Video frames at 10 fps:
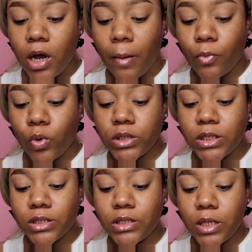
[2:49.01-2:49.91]
I'm going
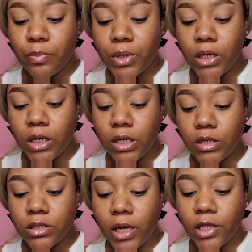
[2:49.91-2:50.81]
to dip it
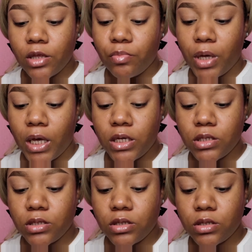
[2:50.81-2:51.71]
inside the
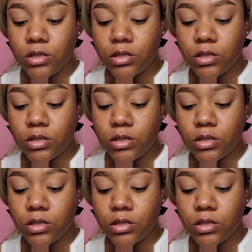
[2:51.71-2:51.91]
base.